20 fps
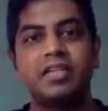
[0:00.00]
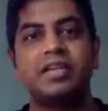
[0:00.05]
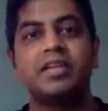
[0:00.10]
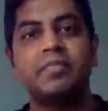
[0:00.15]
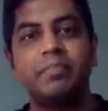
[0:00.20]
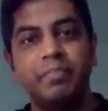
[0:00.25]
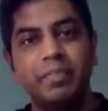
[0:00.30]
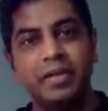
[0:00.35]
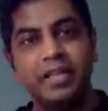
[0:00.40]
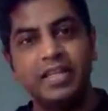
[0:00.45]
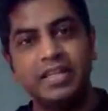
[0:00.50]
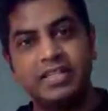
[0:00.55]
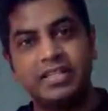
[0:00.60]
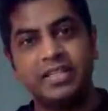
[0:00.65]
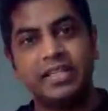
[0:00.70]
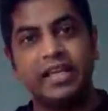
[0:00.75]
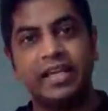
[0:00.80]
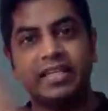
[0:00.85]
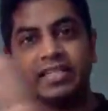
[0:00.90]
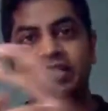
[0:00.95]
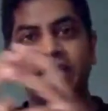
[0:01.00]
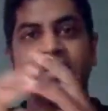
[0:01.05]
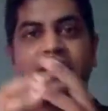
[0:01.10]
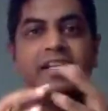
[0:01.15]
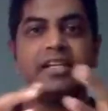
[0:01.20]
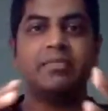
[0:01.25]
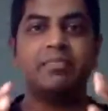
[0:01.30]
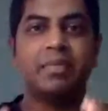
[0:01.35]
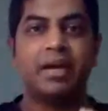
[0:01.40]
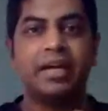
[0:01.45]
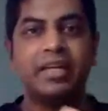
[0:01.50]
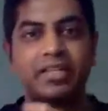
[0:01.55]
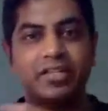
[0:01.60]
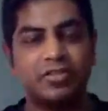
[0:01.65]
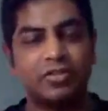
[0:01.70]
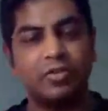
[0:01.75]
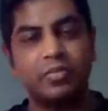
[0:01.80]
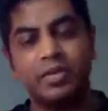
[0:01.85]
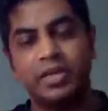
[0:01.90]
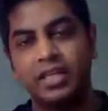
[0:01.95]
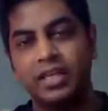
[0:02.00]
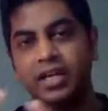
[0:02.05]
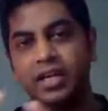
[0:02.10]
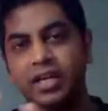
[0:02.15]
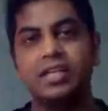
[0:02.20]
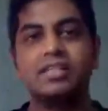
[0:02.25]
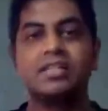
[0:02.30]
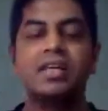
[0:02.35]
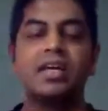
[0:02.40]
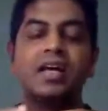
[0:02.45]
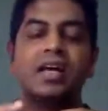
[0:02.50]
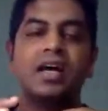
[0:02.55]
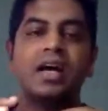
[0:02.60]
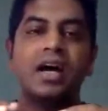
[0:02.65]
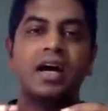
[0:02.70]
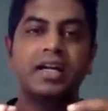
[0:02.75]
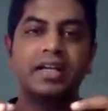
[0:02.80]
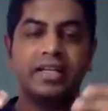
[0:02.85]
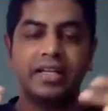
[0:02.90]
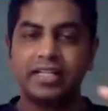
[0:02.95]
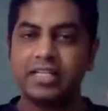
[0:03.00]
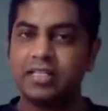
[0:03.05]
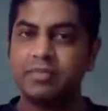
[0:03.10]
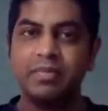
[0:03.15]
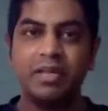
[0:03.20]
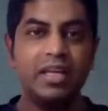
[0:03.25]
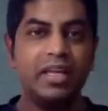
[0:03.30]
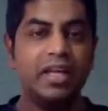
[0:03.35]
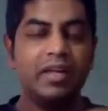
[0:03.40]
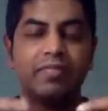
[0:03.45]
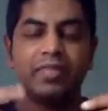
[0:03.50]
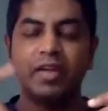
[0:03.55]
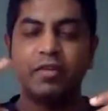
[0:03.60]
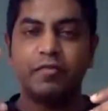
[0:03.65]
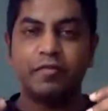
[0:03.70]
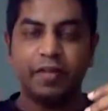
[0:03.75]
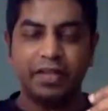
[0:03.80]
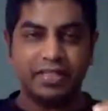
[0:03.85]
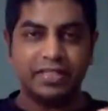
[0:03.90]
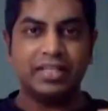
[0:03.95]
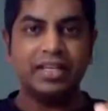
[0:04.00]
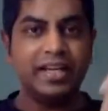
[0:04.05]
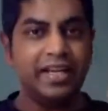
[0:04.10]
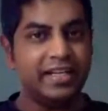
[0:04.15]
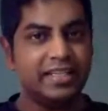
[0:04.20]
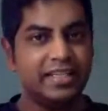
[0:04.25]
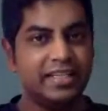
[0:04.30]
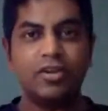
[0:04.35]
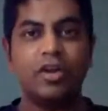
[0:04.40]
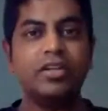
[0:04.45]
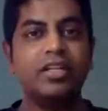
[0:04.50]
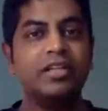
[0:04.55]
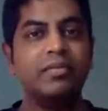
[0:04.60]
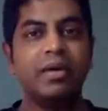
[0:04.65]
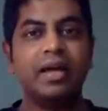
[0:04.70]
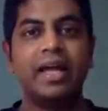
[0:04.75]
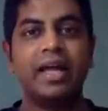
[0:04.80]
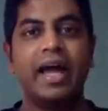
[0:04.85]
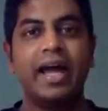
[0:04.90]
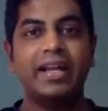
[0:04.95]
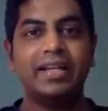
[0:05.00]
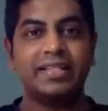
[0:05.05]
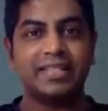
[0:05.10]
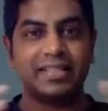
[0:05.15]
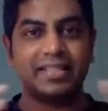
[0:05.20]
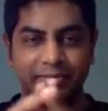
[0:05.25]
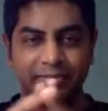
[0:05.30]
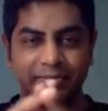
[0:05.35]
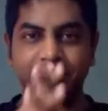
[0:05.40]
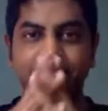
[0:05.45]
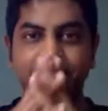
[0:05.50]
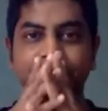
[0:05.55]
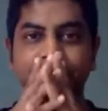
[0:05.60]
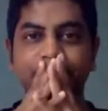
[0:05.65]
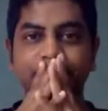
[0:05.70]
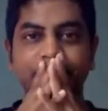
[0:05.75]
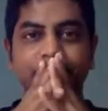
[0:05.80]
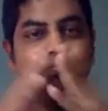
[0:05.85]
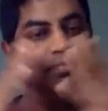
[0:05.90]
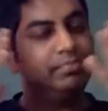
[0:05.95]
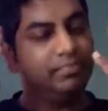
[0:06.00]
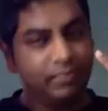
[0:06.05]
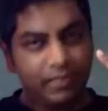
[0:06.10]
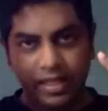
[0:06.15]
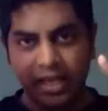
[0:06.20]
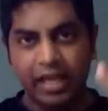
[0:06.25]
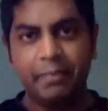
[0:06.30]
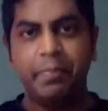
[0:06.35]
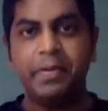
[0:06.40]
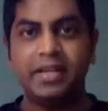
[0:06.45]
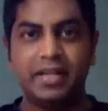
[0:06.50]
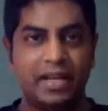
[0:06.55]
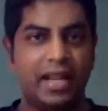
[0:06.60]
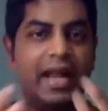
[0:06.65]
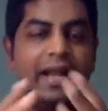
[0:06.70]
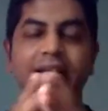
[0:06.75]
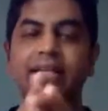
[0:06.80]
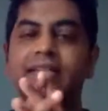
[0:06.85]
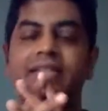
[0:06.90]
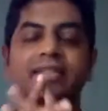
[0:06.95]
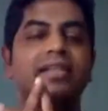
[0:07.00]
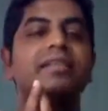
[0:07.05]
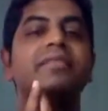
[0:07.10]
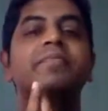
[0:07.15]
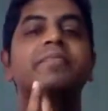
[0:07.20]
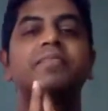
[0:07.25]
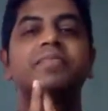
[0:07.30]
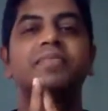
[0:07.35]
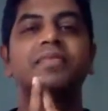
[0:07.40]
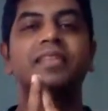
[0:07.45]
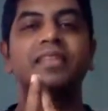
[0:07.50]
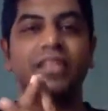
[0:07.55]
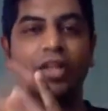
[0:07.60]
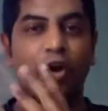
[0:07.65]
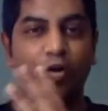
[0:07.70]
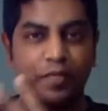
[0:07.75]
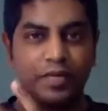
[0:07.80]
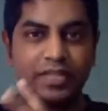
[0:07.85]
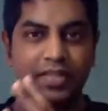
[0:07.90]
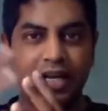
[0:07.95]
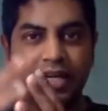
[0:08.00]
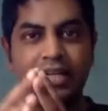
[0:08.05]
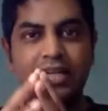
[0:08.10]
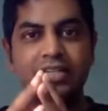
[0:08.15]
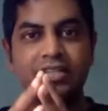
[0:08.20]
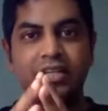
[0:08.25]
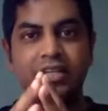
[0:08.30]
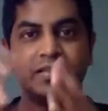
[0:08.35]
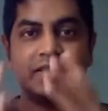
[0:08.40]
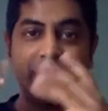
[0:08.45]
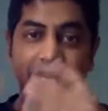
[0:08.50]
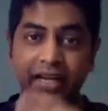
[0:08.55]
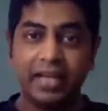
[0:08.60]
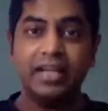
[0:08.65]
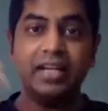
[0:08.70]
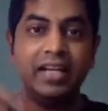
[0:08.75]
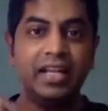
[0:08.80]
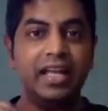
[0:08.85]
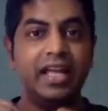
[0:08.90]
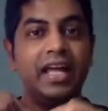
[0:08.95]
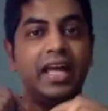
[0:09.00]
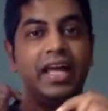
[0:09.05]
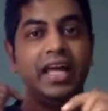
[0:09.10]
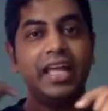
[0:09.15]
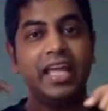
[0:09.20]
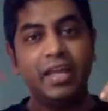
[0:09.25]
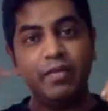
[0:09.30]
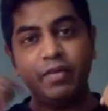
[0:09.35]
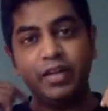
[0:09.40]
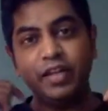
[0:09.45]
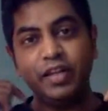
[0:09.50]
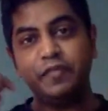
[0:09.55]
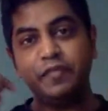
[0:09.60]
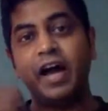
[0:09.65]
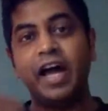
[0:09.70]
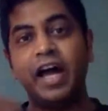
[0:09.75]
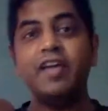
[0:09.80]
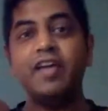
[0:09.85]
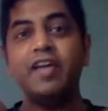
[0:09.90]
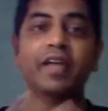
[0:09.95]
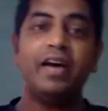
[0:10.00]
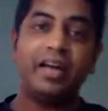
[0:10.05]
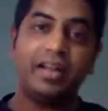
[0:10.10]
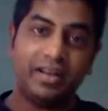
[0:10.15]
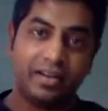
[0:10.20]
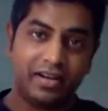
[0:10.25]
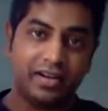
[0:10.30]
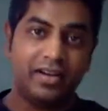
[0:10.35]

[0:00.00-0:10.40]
please extend it by so many hours. Trust me, firstly, it's not in my hands. NPTEL handles it, the office handles it. Secondly, even if I were